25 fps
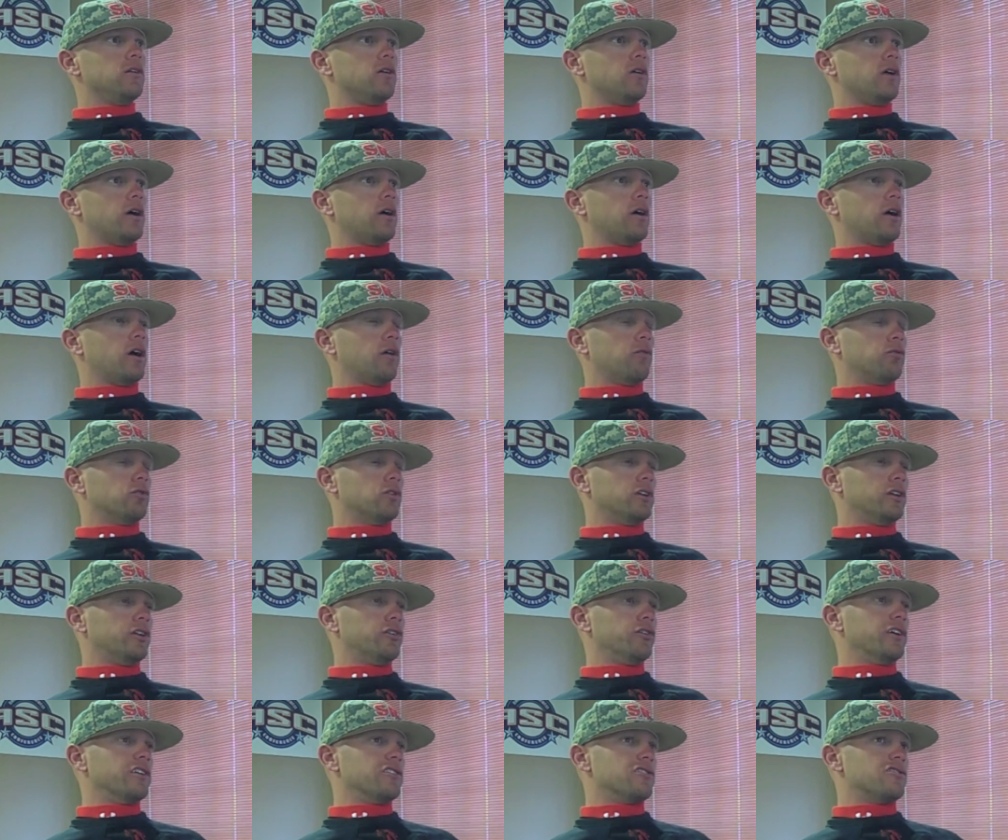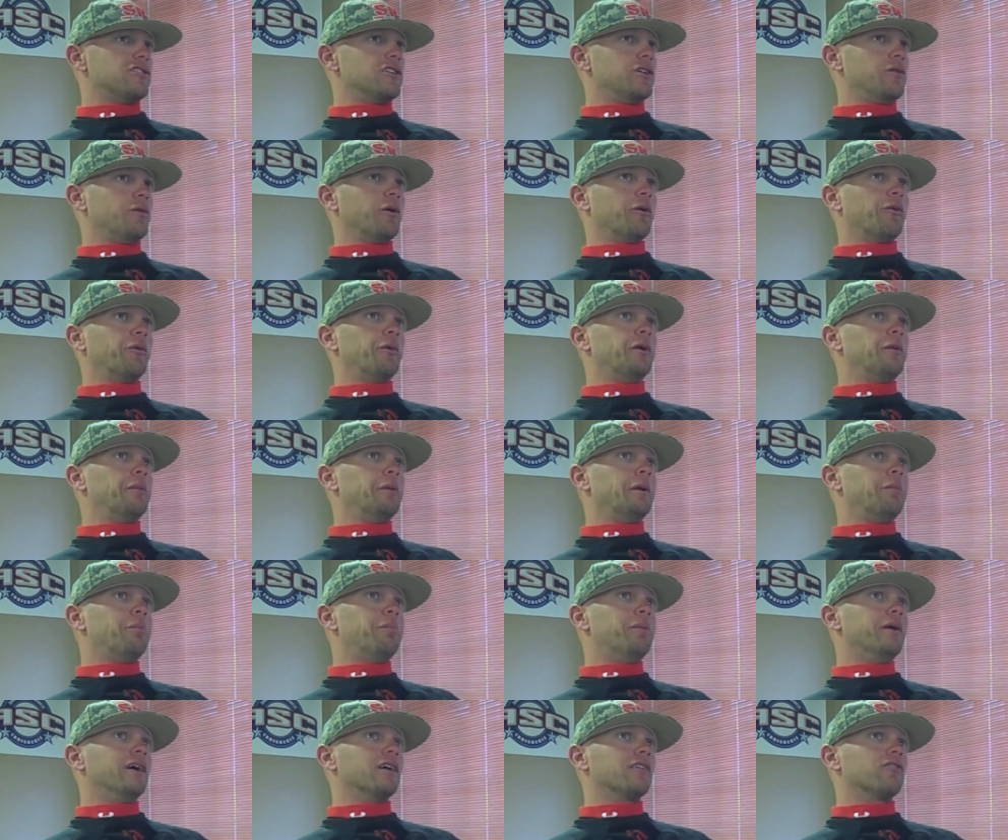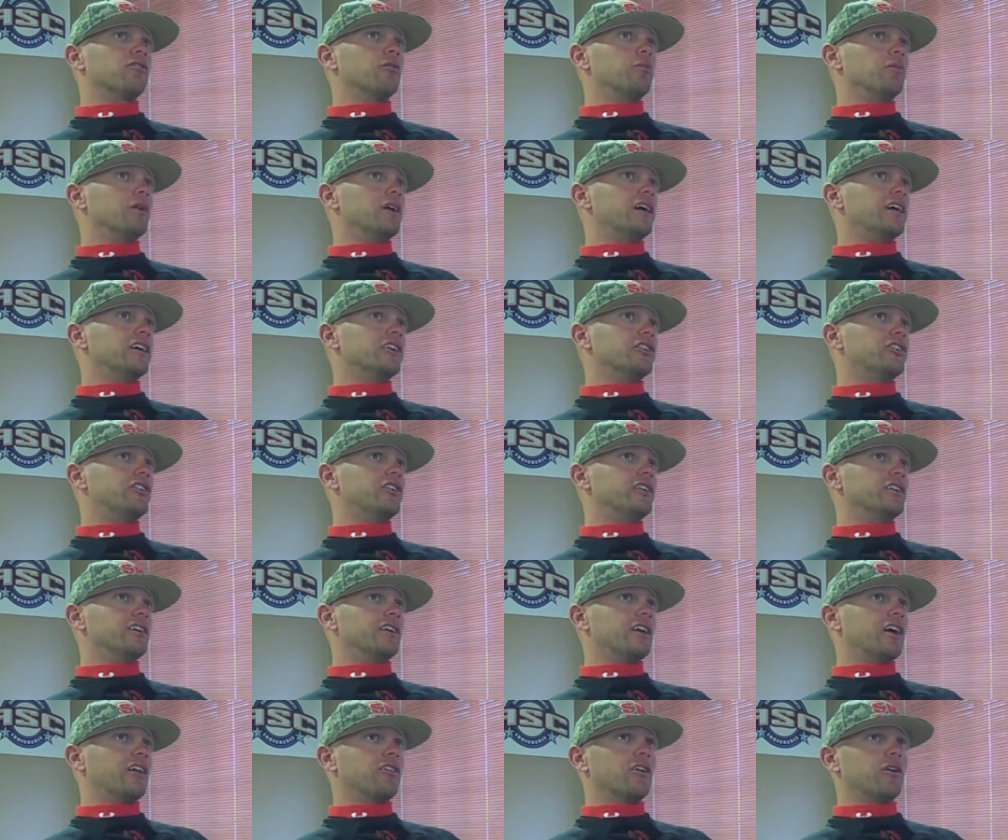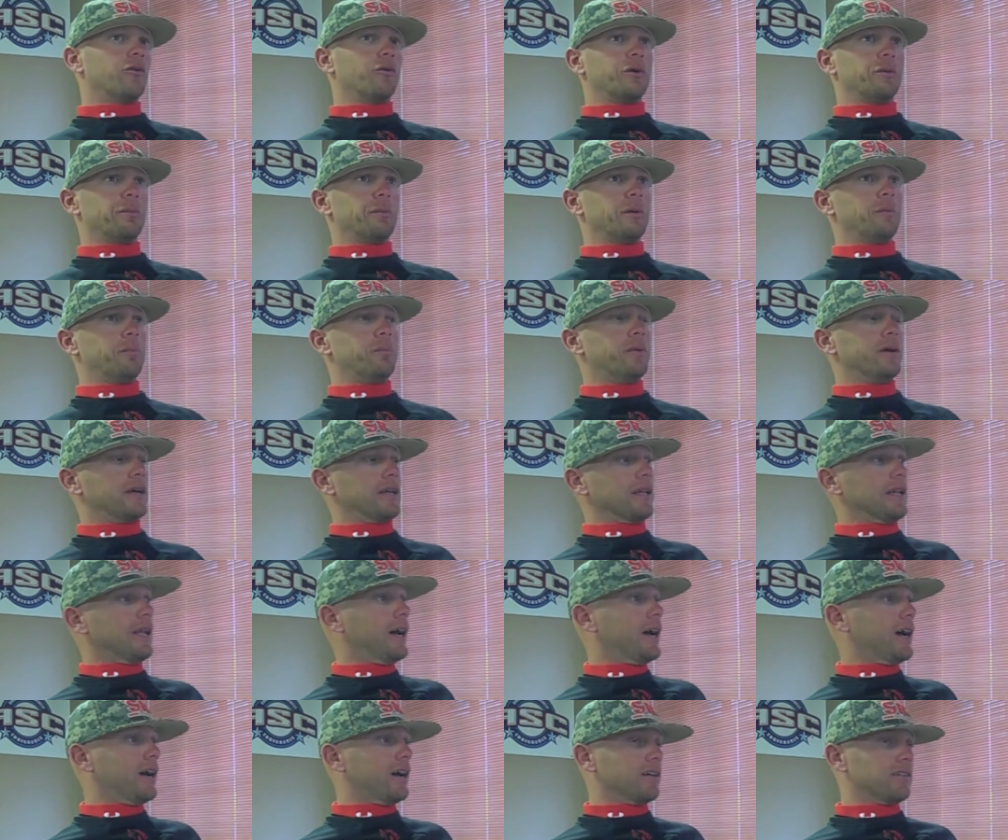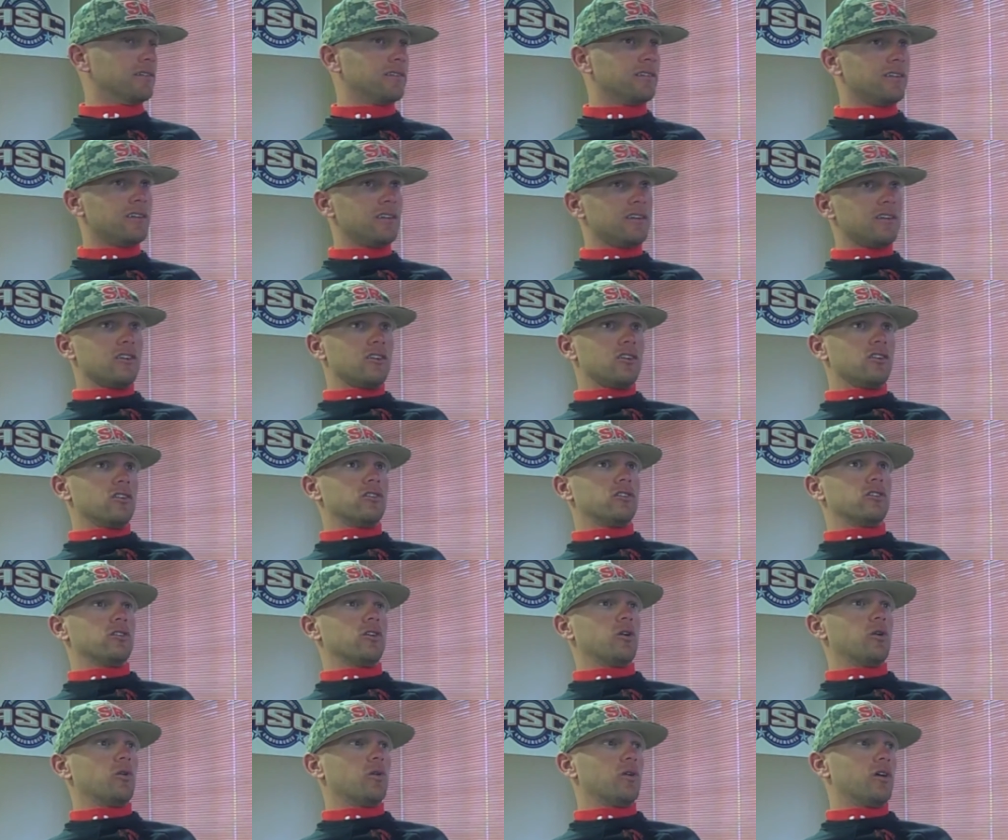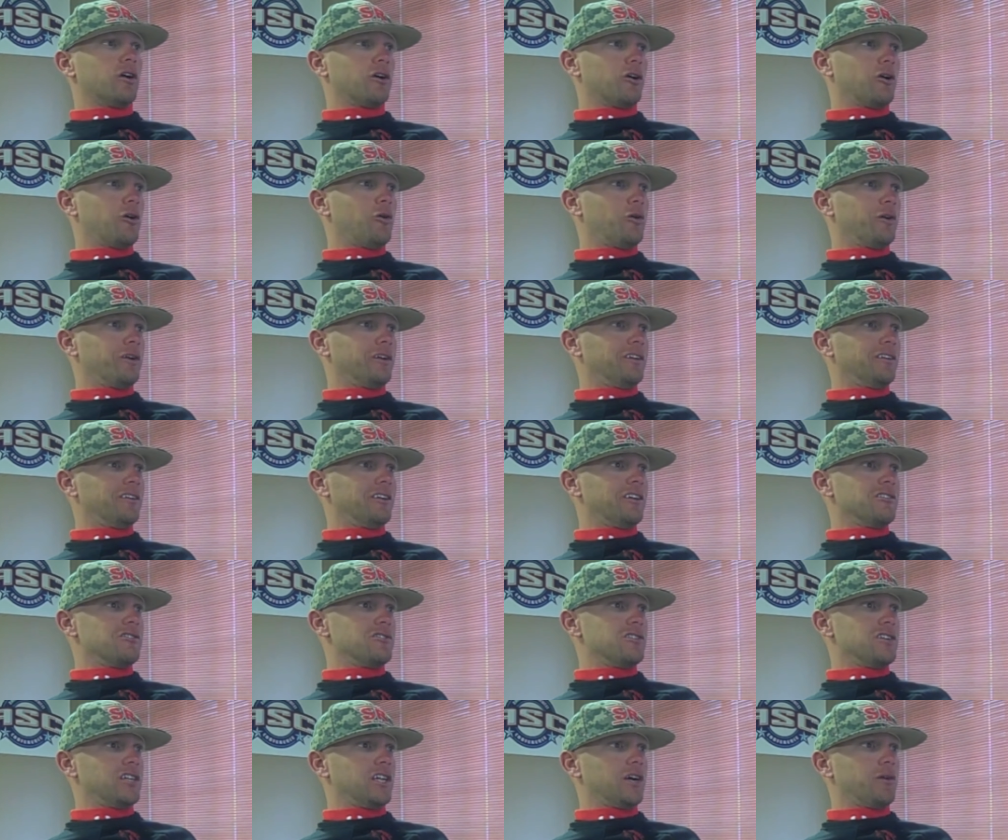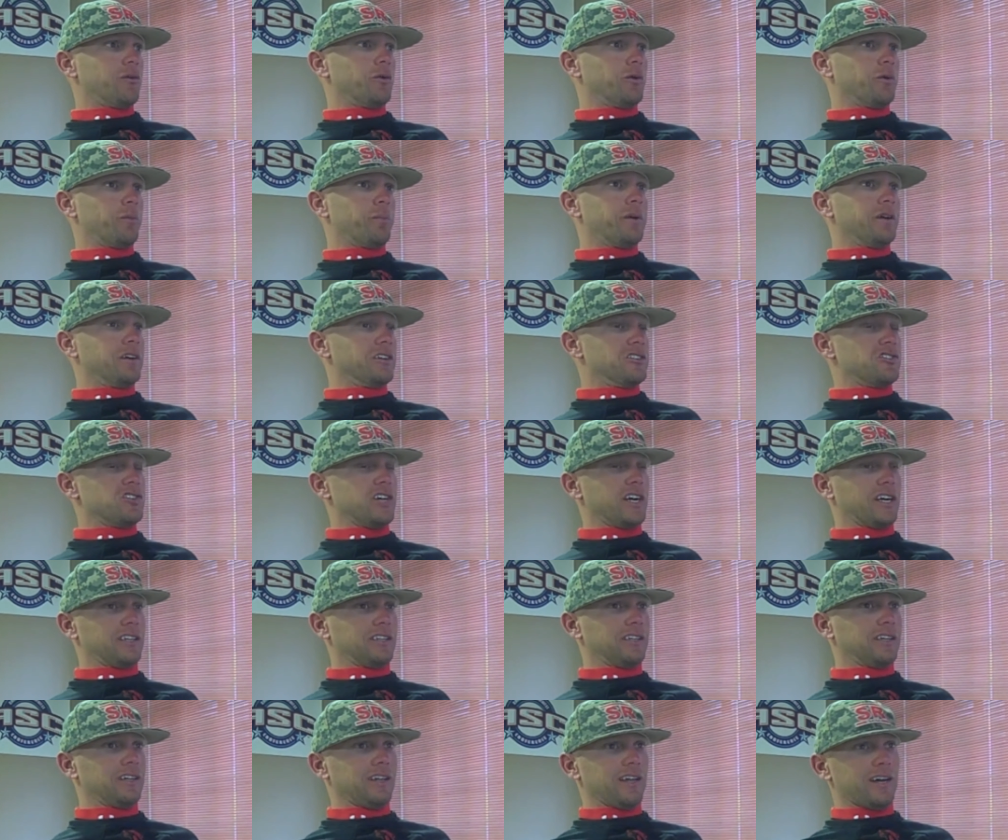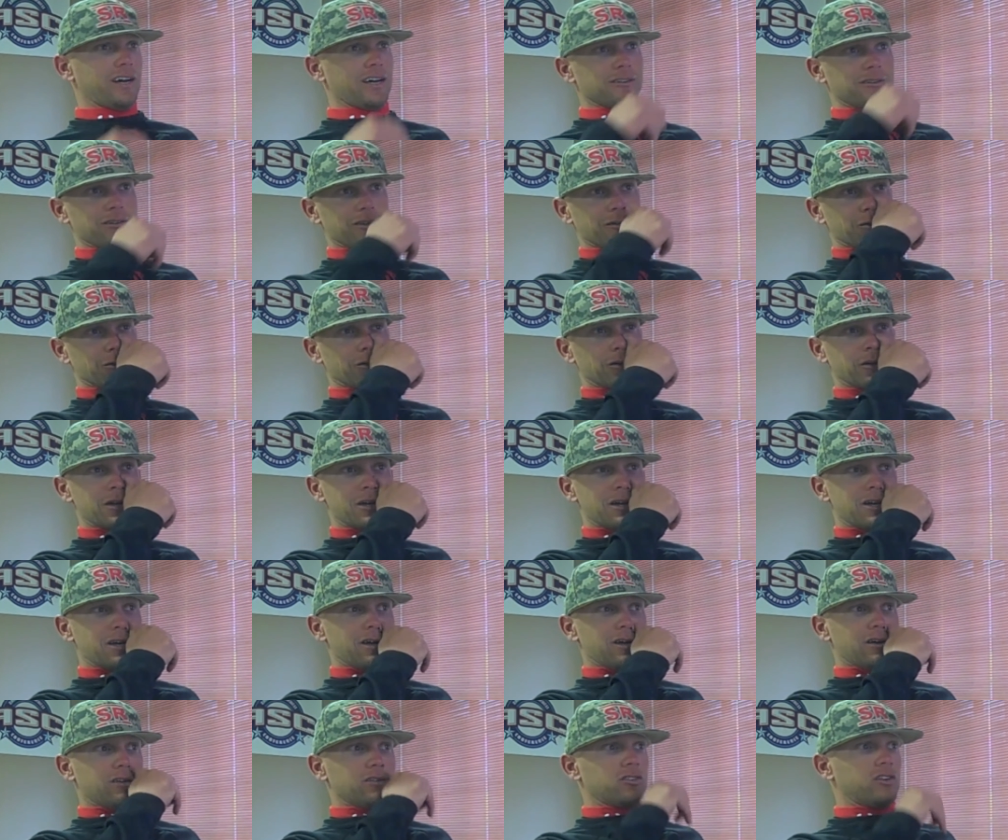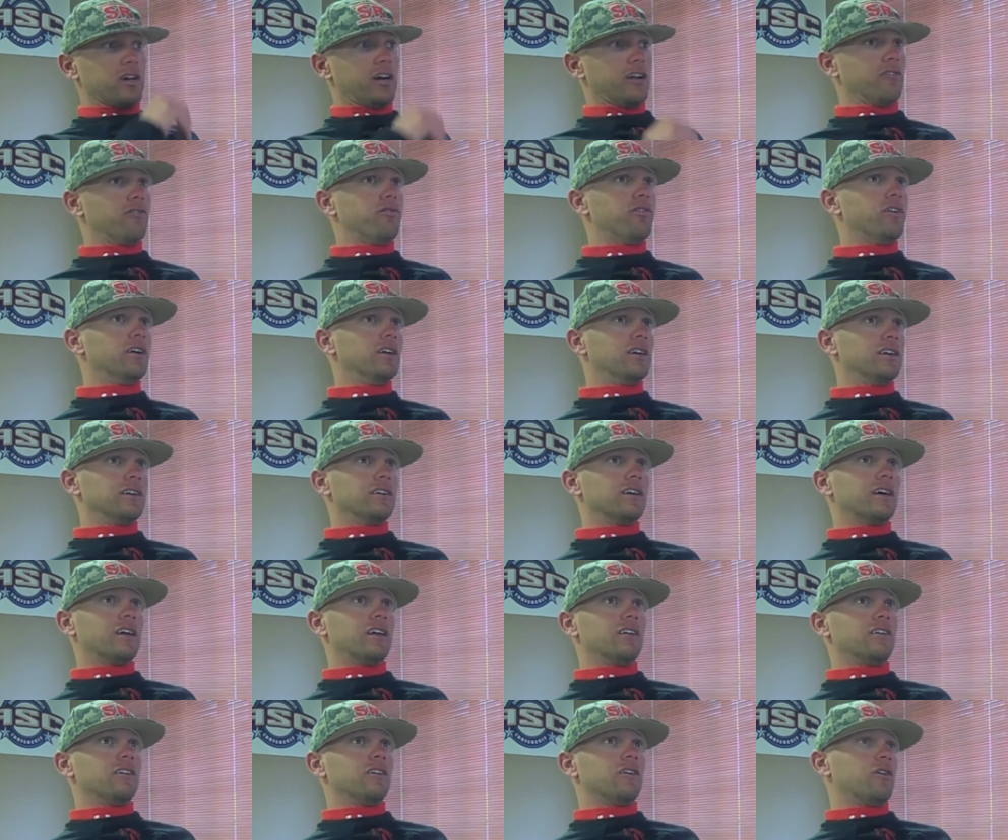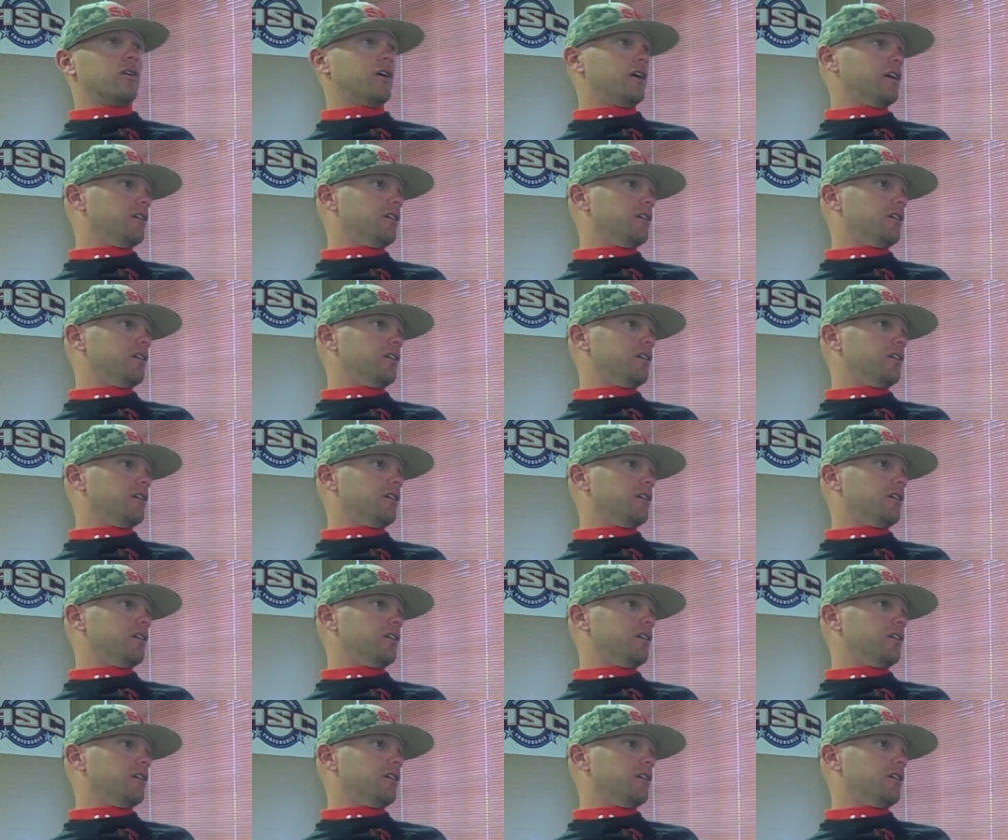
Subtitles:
I was interested to see where we'd be picked from last year, and I thought we'd be picked last. So going in and seeing that we were picked second to last, it's kind of funny because I didn't know